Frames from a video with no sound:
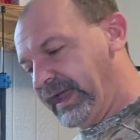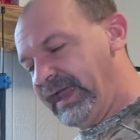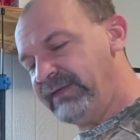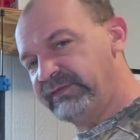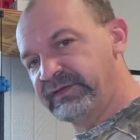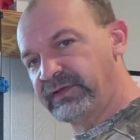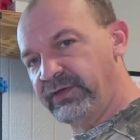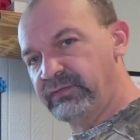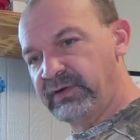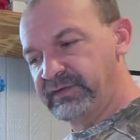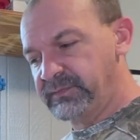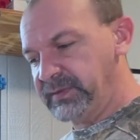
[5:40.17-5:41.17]
I have this load
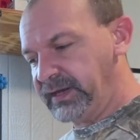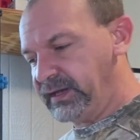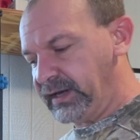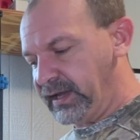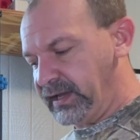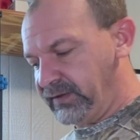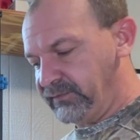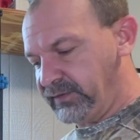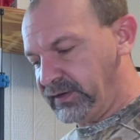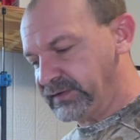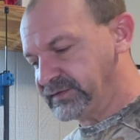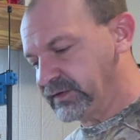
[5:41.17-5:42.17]
recipe, and I have
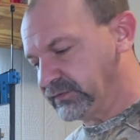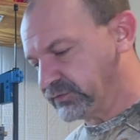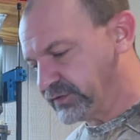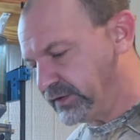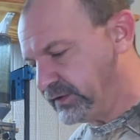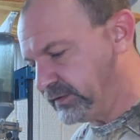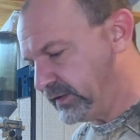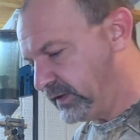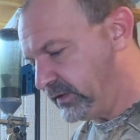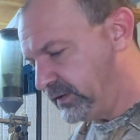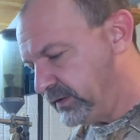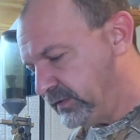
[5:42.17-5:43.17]
an Excel sheet
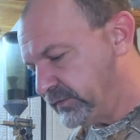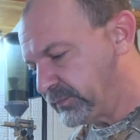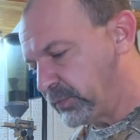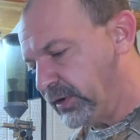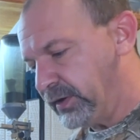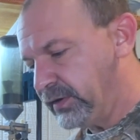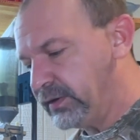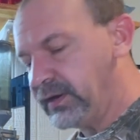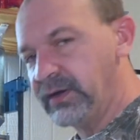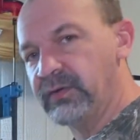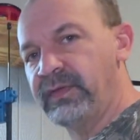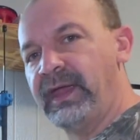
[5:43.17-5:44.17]
that is printed in
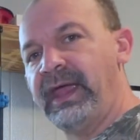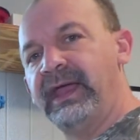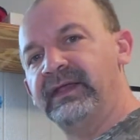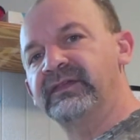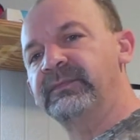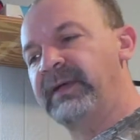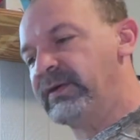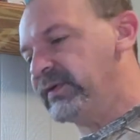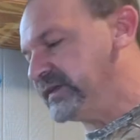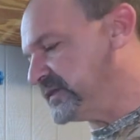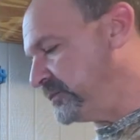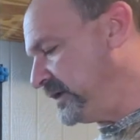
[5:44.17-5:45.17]
here that has my
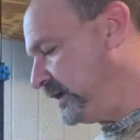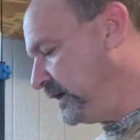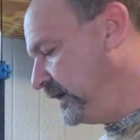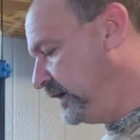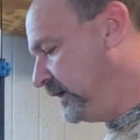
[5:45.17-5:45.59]
recipe.